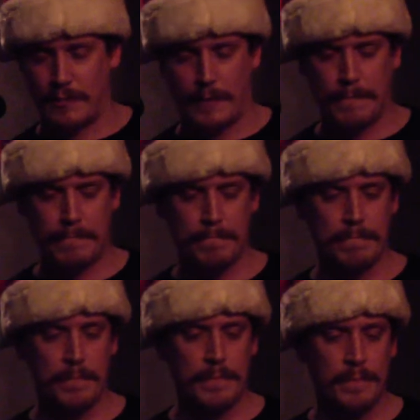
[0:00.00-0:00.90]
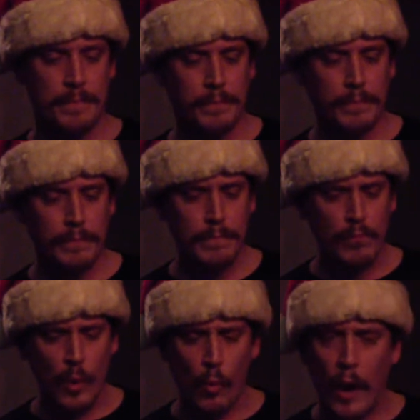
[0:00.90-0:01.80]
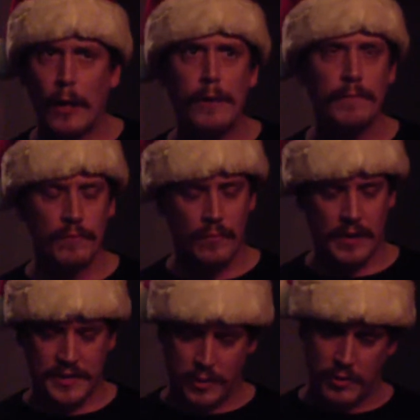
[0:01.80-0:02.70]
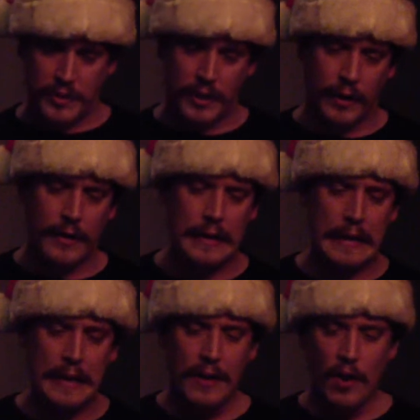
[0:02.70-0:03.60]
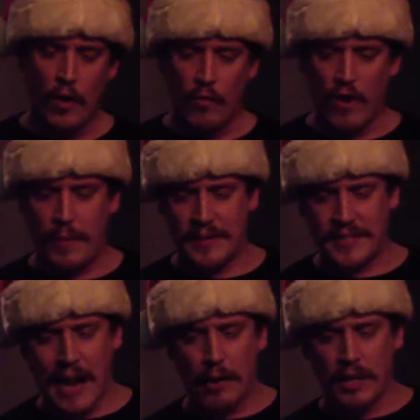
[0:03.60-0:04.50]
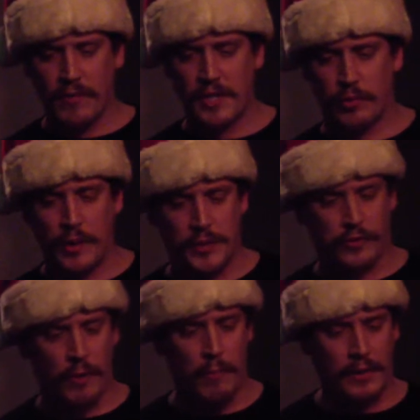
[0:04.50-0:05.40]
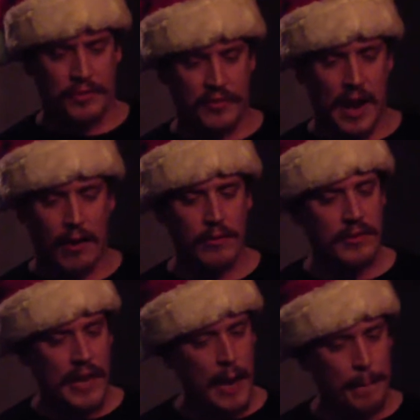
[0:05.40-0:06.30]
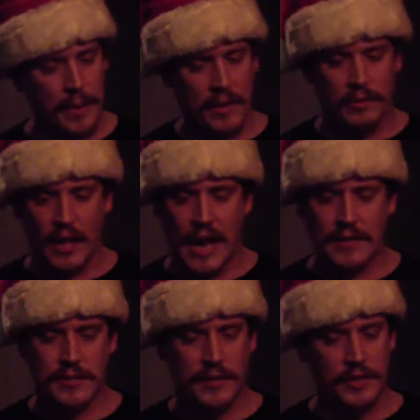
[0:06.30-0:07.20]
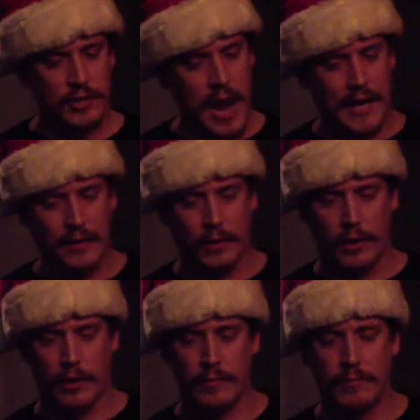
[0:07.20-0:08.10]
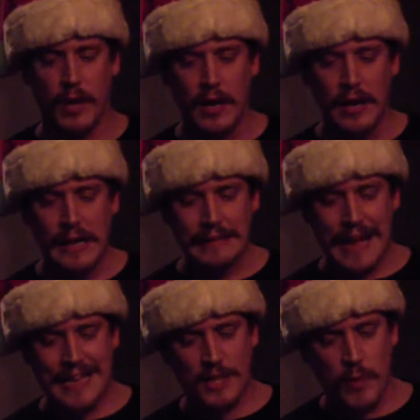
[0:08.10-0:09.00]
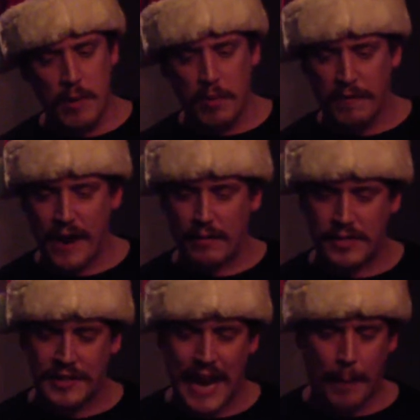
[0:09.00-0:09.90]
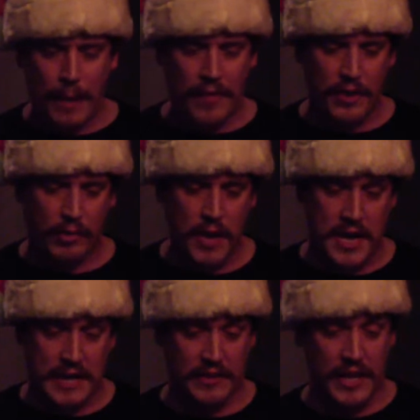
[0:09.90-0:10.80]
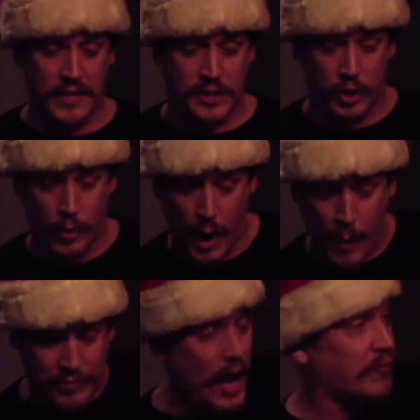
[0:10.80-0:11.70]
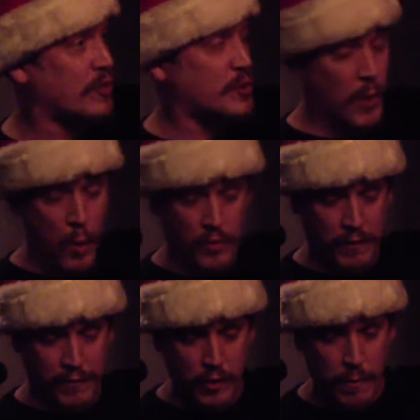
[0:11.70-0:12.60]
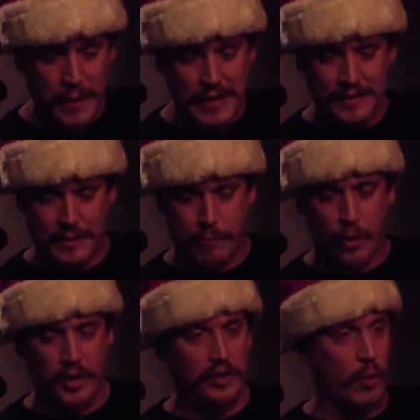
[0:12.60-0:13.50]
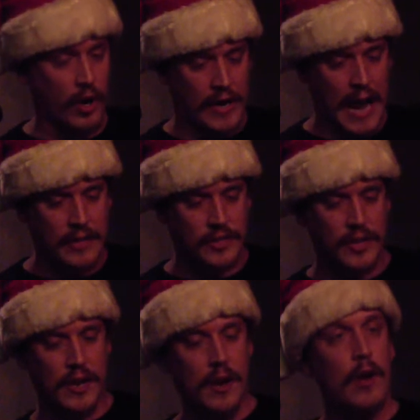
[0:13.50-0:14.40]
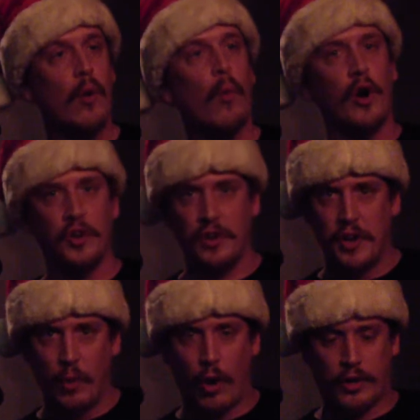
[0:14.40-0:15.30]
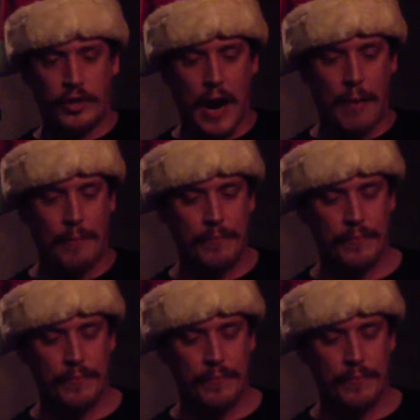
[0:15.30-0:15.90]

me. Well, I stirred dinner. We've been scouting this ridge for a month now, camping, glassing, and tracking the herd. Last week we found scat by the creek, and these two, I whipped out the spoon with a few beans and pointed to our catch. Wandered into our trap.